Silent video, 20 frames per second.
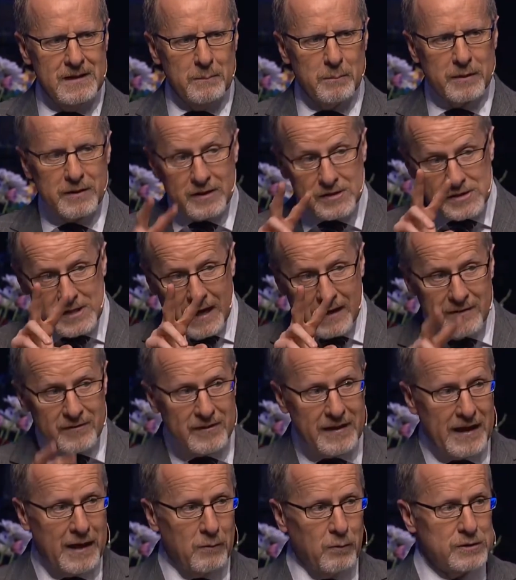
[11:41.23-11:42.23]
But the second
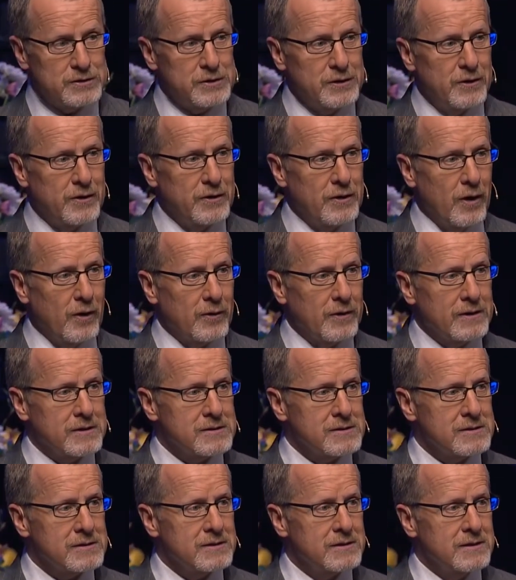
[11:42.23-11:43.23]
thing I want you to
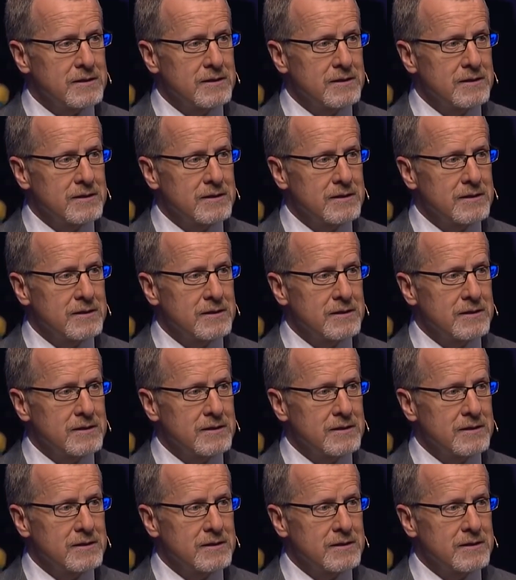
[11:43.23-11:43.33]
notice